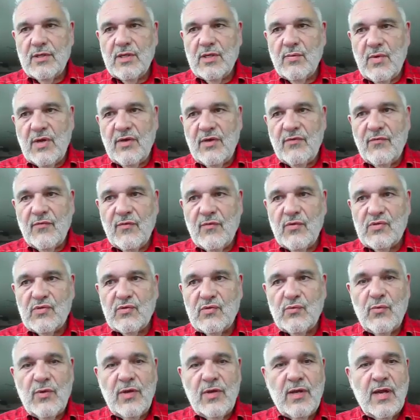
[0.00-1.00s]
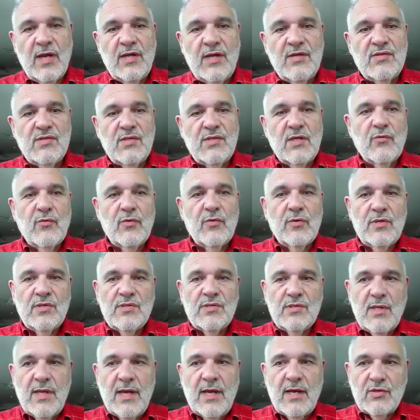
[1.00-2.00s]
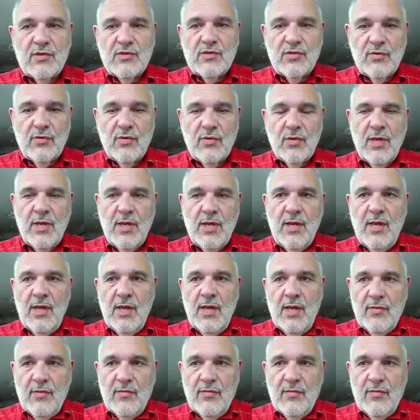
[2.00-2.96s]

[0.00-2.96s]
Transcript: had looked at my first week asynchronous lecture.